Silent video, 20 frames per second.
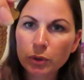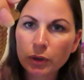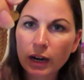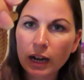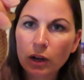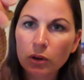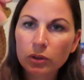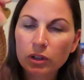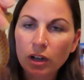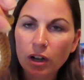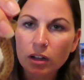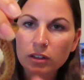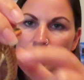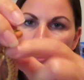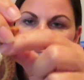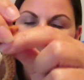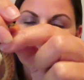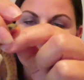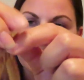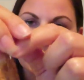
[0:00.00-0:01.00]
brown
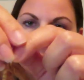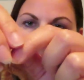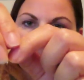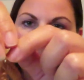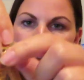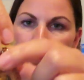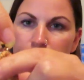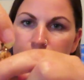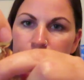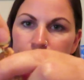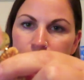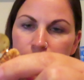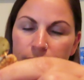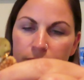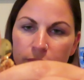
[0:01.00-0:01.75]
color and